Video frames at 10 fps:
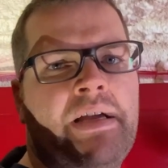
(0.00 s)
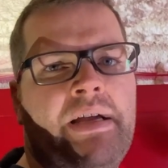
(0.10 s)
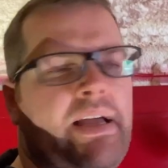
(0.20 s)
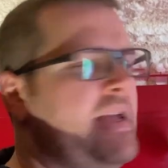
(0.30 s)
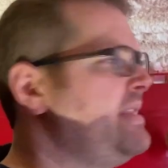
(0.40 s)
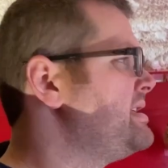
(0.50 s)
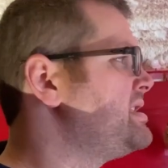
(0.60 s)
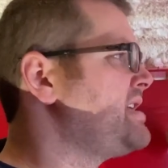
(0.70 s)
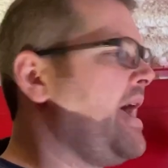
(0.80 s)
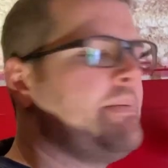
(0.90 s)
And this
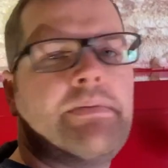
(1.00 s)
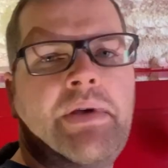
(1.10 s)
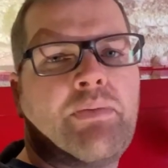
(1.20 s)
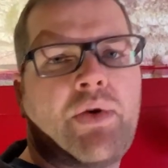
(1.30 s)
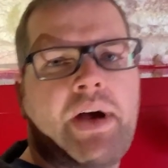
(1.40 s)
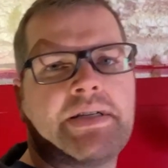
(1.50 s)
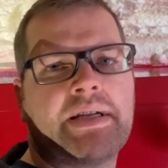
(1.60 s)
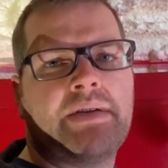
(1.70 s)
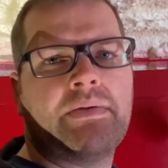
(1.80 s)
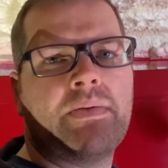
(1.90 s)
just happened to be a project
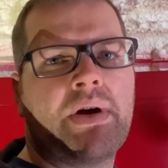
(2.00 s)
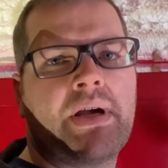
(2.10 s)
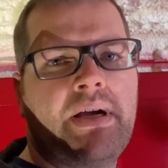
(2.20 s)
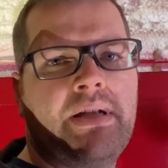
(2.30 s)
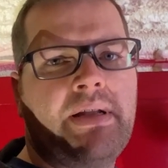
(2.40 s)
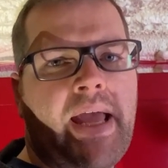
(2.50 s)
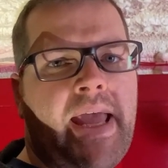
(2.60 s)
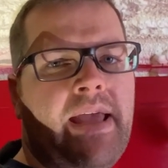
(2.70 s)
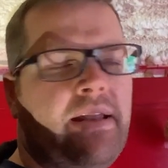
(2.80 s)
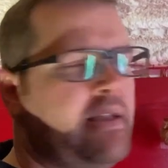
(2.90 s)
that we're working on,
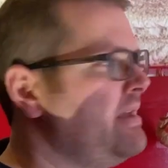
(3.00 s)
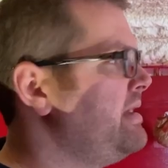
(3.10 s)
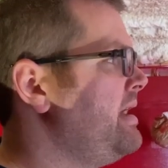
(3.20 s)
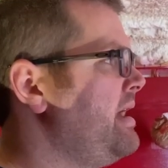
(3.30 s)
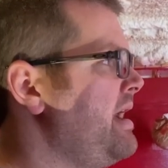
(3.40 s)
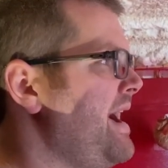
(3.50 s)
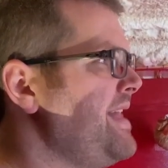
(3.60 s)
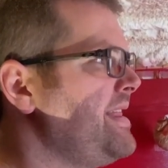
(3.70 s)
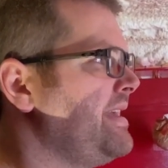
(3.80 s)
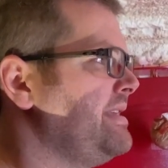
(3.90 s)
and I
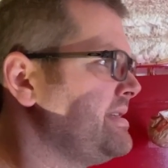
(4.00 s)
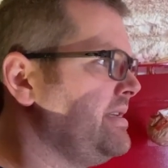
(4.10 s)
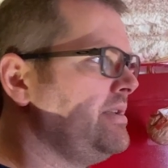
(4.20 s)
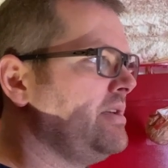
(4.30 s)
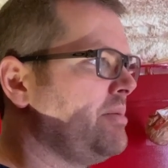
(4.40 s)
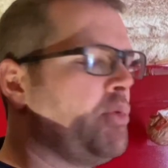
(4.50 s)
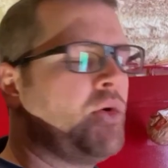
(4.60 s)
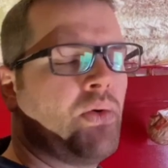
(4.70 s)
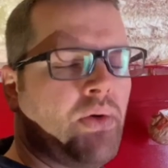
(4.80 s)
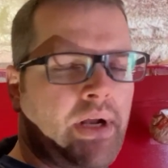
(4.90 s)
think it's gonna look
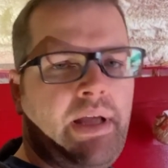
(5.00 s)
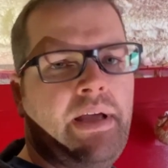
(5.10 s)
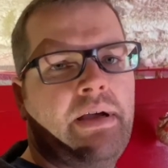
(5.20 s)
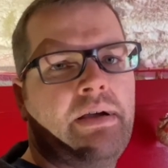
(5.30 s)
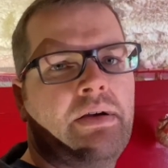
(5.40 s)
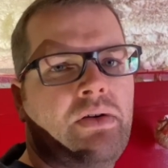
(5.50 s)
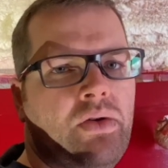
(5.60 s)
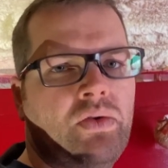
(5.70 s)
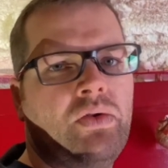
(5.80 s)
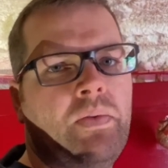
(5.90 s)
pretty
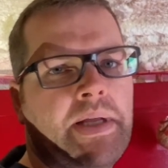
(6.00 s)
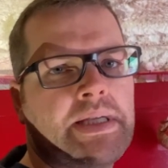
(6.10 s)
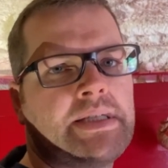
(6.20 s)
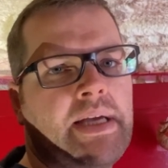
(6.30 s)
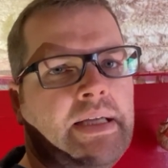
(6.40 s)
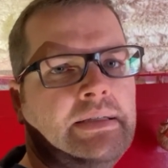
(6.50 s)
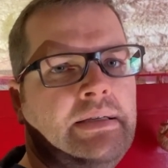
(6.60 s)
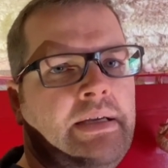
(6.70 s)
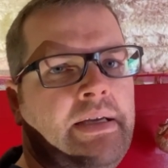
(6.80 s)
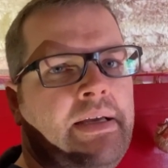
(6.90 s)
cool when it's done.
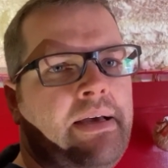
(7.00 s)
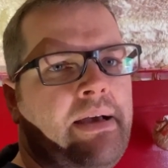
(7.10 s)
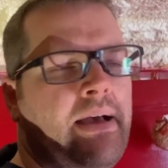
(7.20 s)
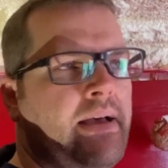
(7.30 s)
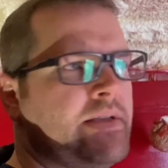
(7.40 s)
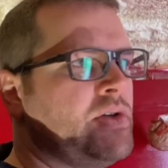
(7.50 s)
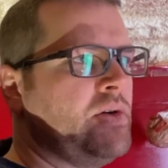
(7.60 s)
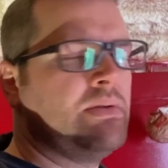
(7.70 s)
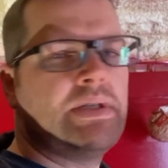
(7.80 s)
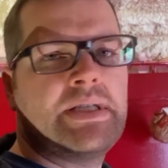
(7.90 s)

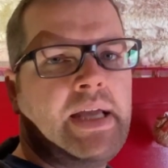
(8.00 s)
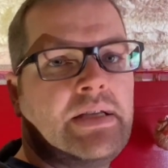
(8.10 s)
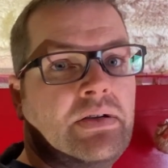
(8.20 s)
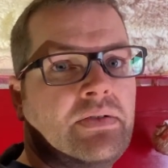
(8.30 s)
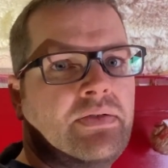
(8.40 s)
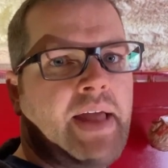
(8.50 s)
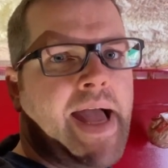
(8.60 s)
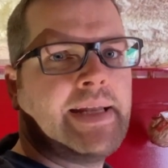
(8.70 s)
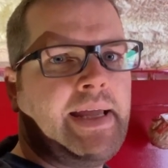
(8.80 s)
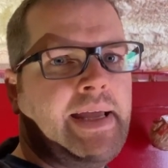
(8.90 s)
So stay tuned for
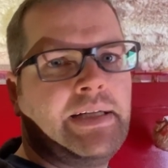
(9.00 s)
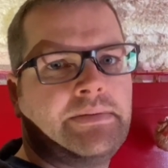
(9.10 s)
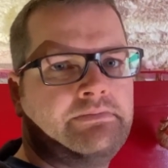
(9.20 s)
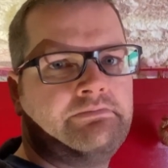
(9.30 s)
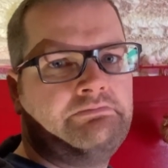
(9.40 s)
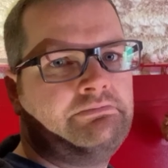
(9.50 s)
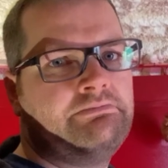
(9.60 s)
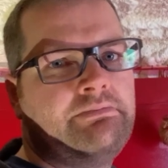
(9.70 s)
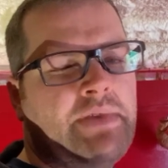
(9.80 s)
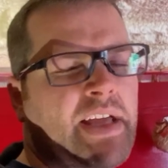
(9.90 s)
that, and
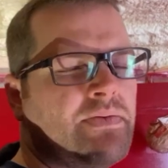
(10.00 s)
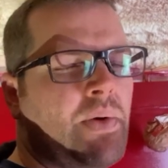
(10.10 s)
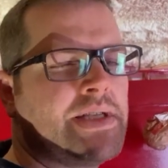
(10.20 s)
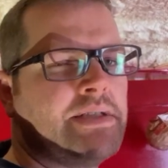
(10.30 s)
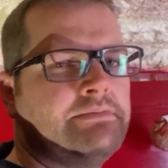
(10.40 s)
thanks for watching.